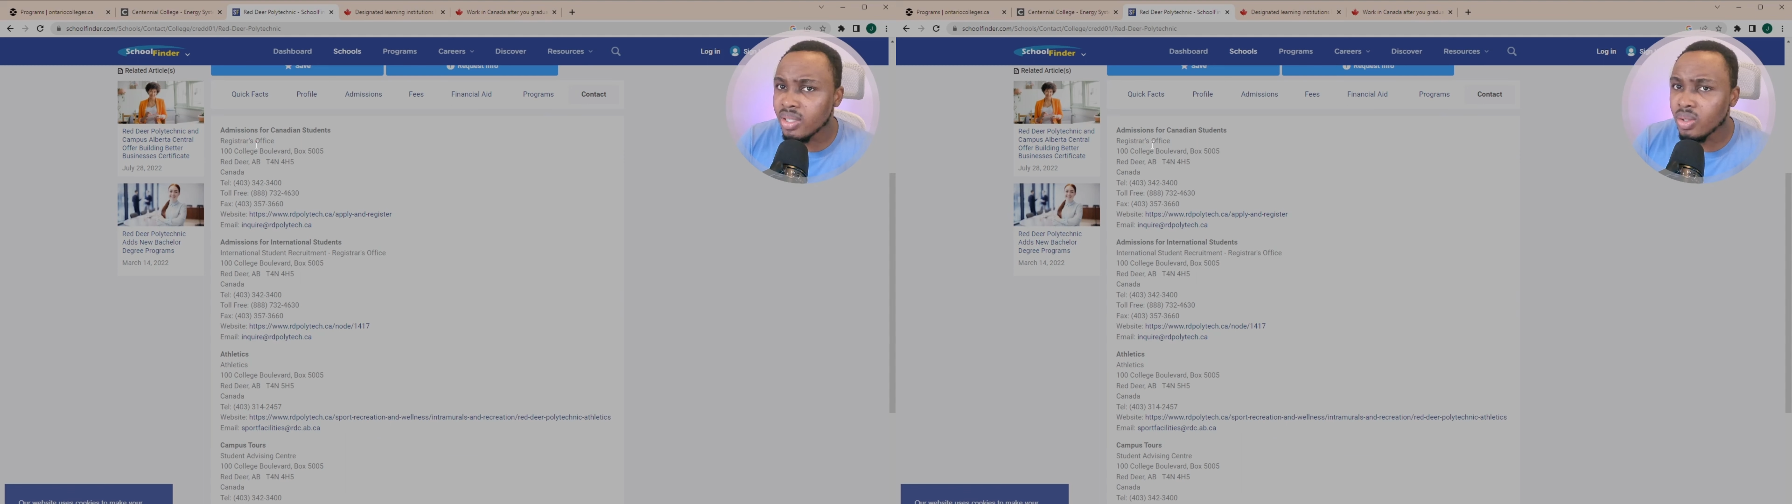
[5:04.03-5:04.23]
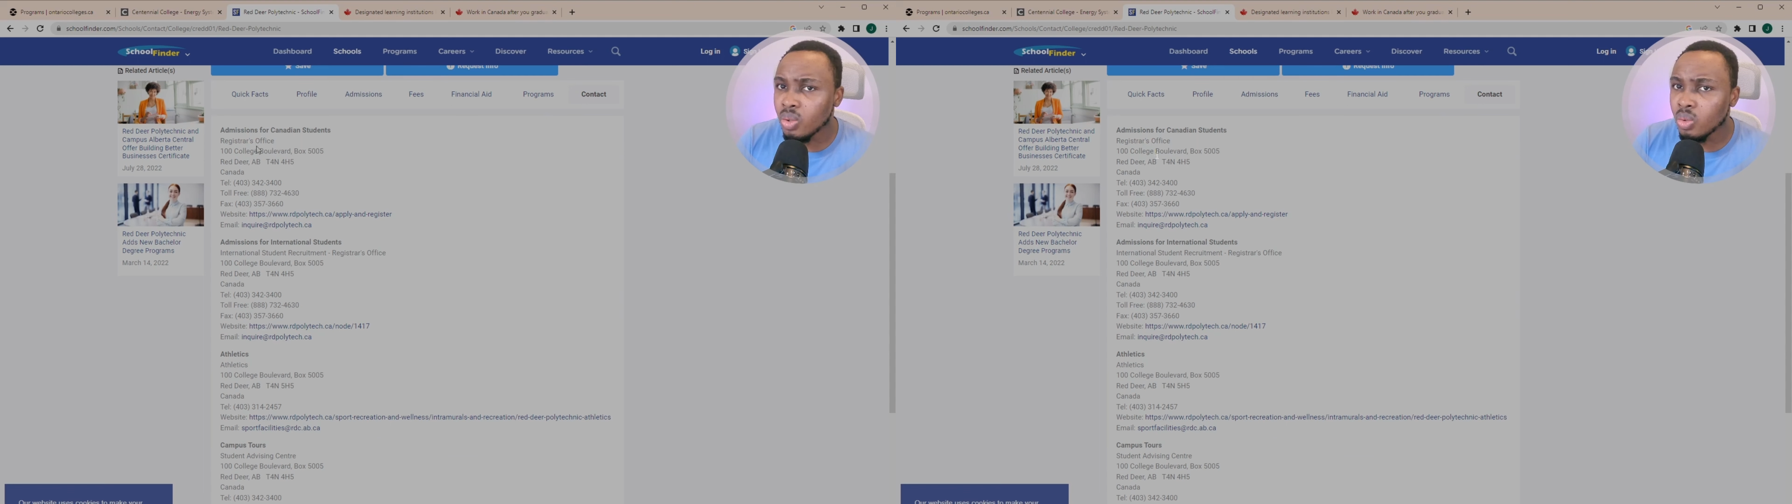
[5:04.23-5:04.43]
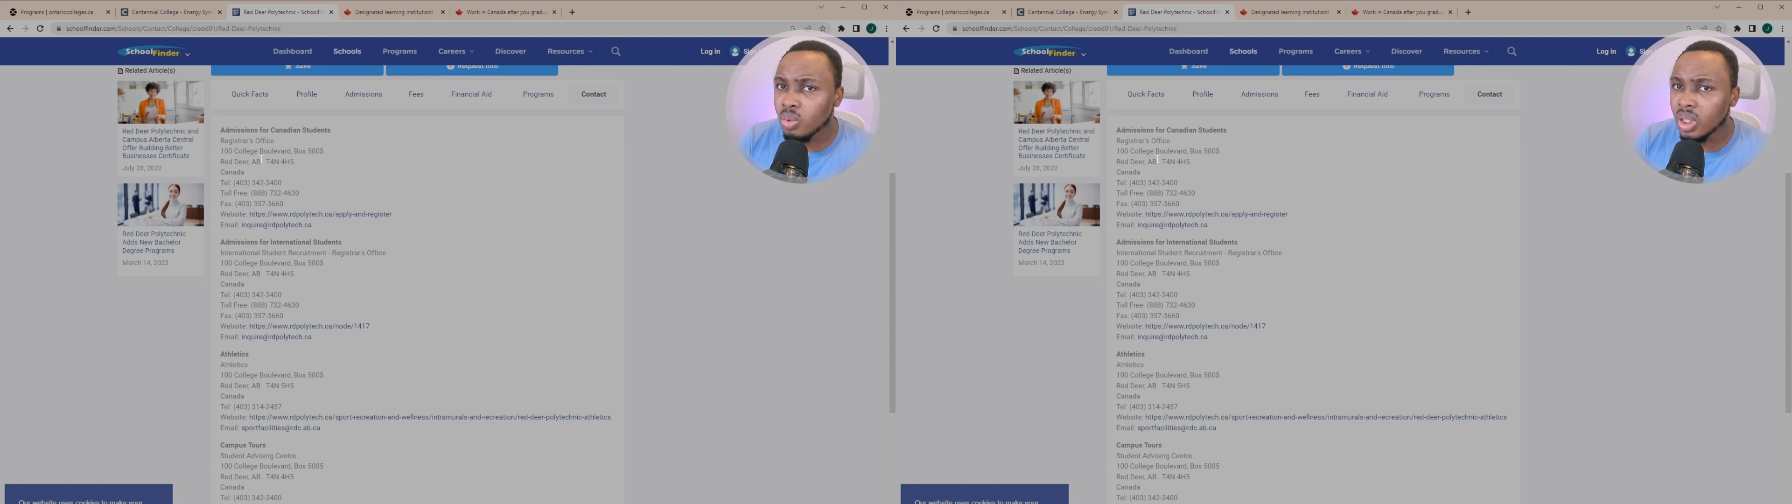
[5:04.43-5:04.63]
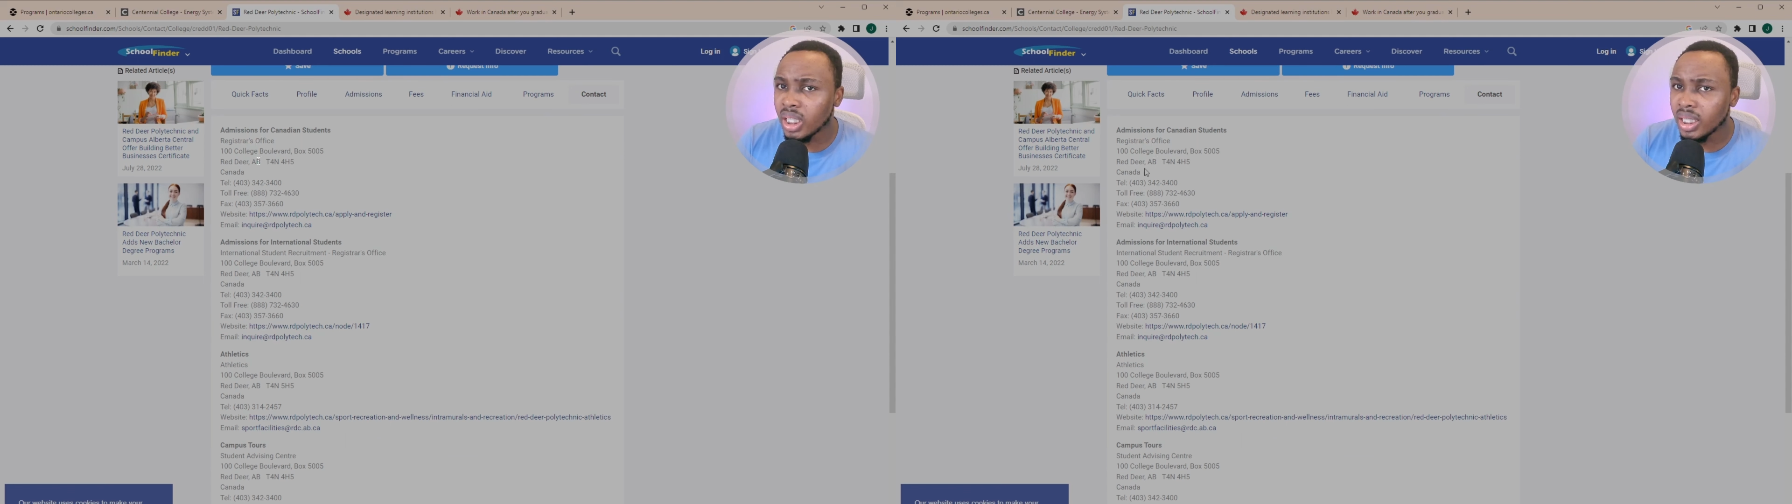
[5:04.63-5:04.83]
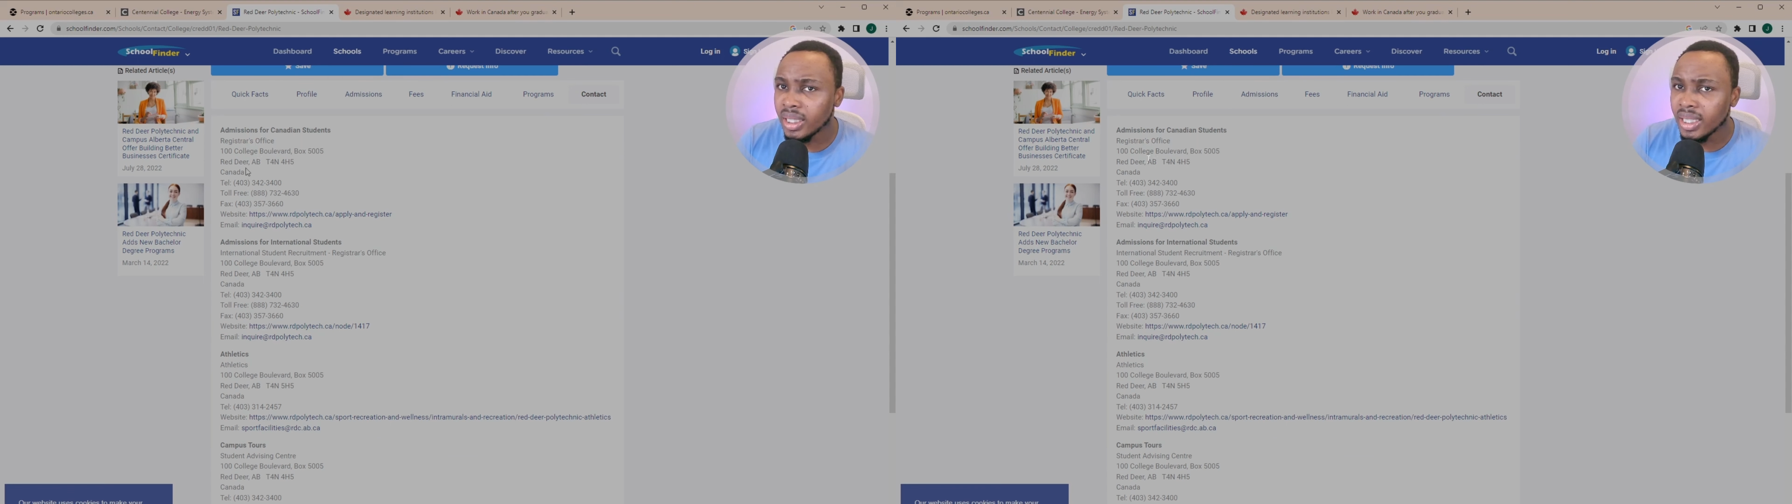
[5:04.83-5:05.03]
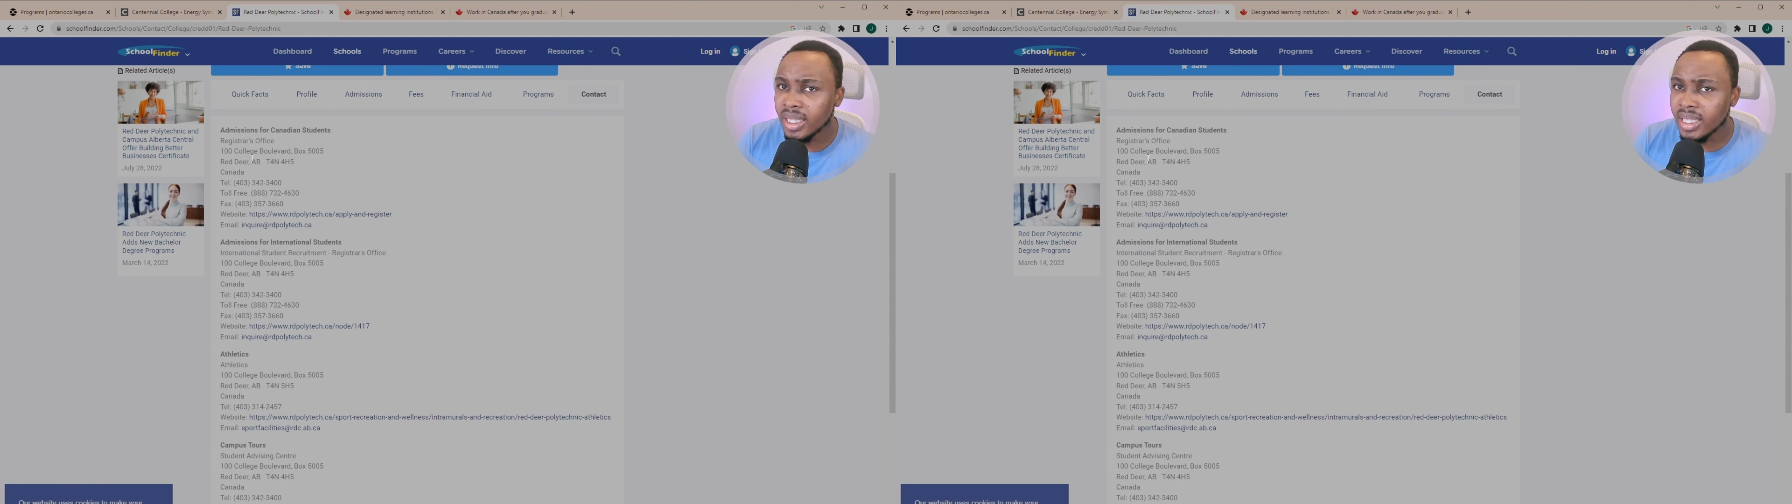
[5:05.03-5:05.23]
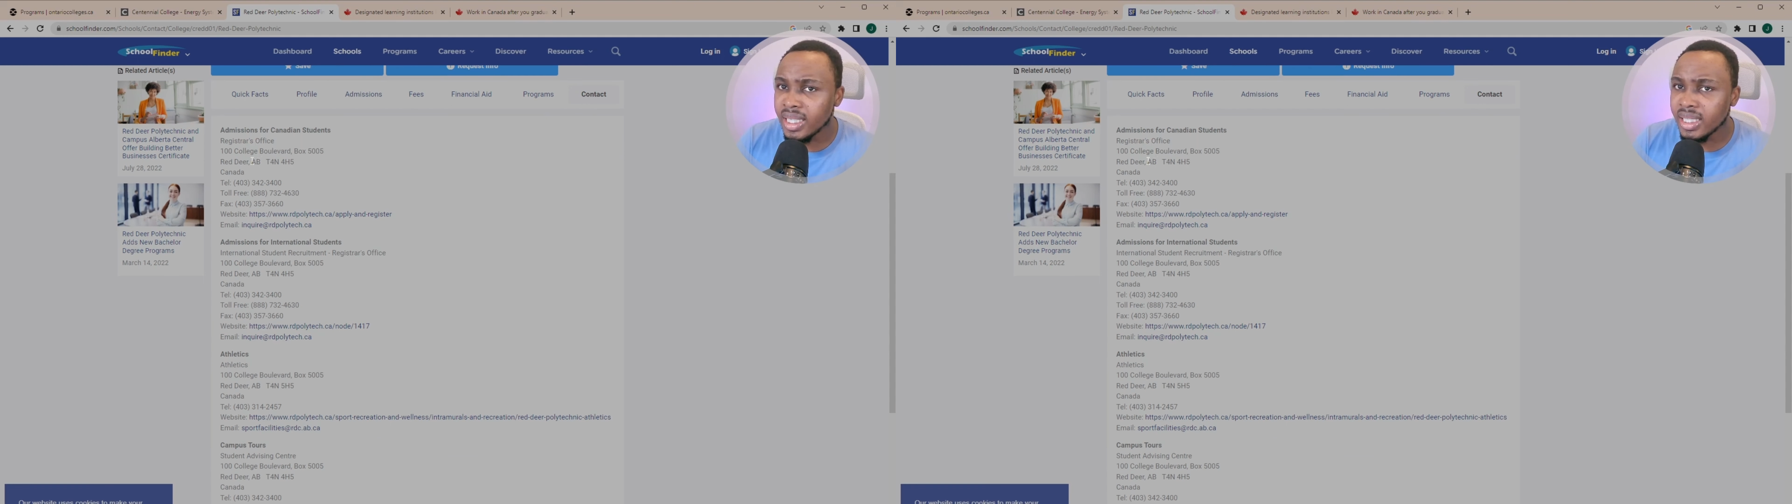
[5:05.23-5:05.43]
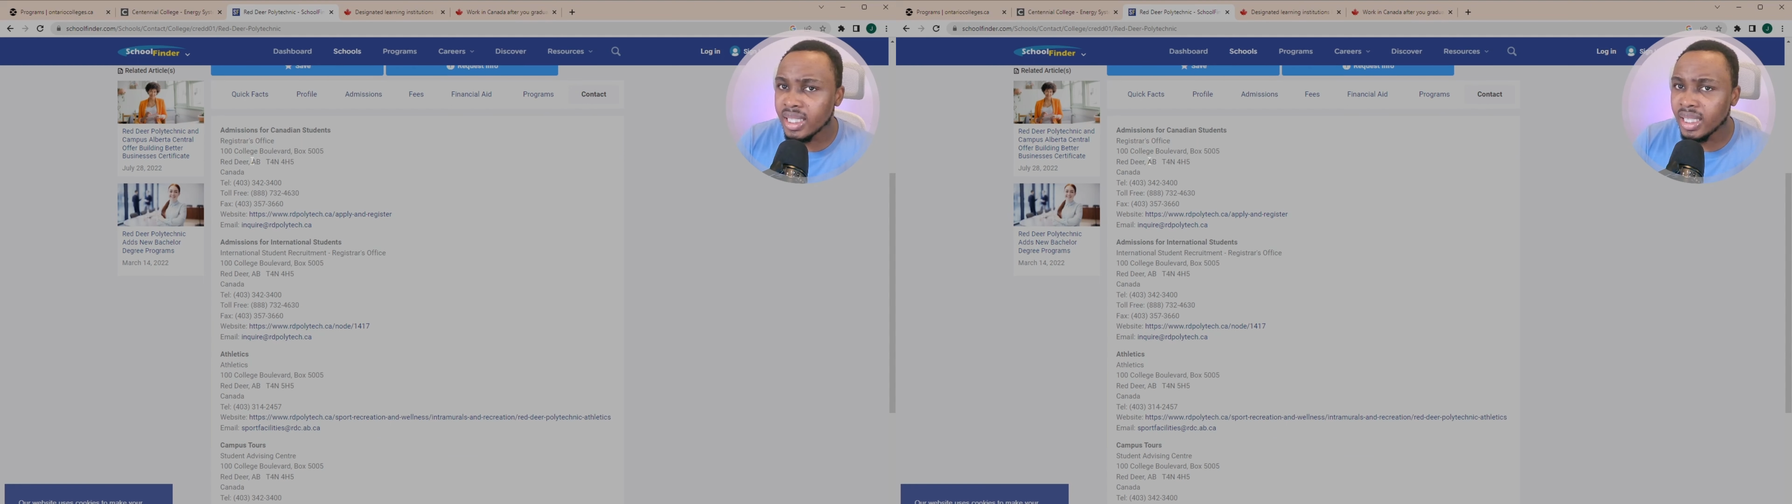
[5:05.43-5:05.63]
school
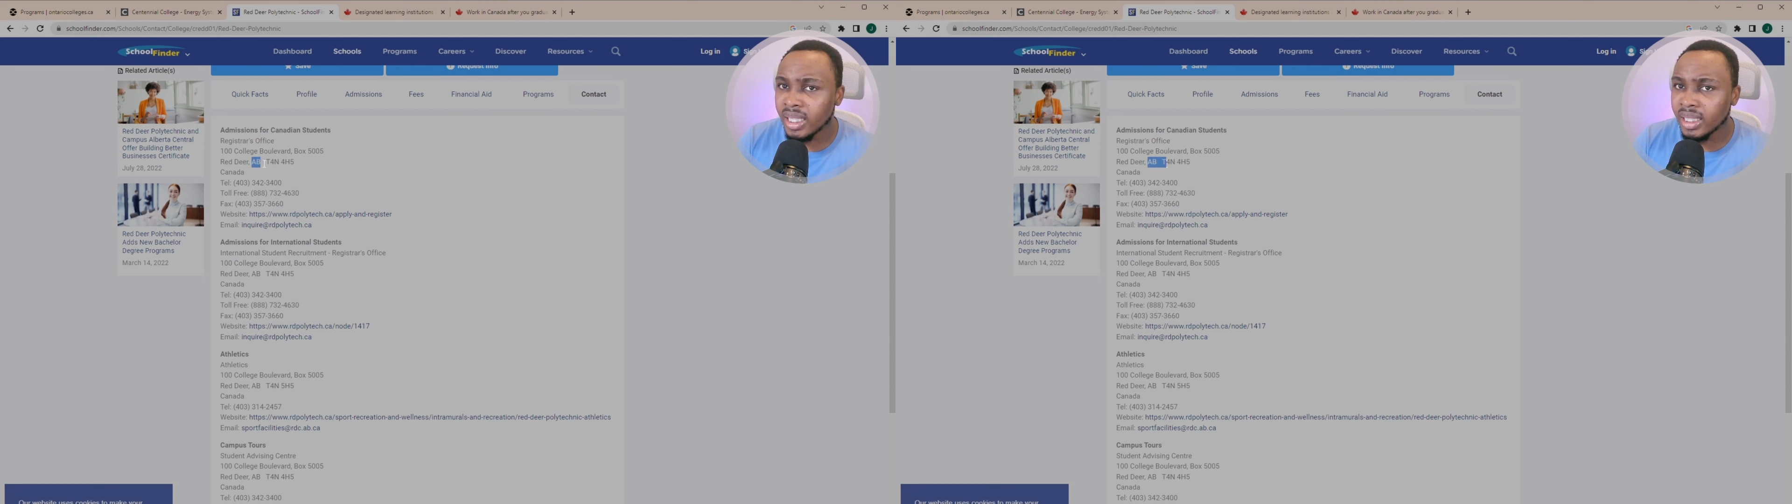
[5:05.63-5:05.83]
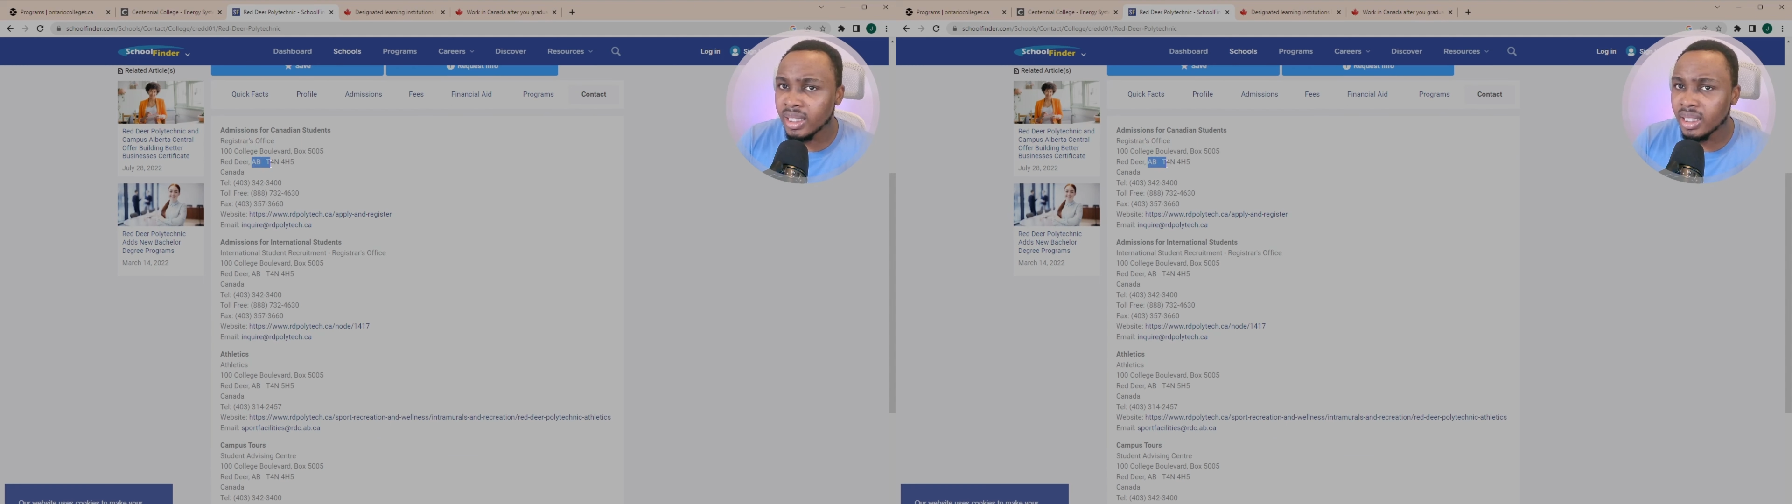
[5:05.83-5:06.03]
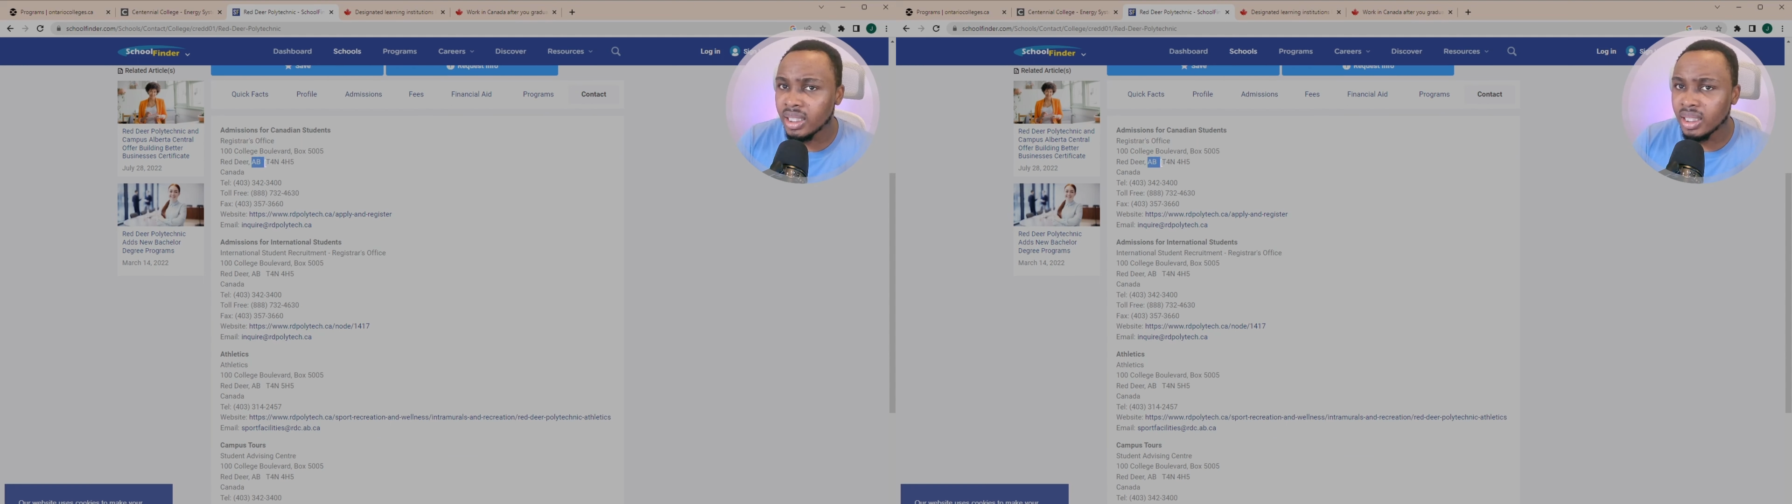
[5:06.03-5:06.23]
is in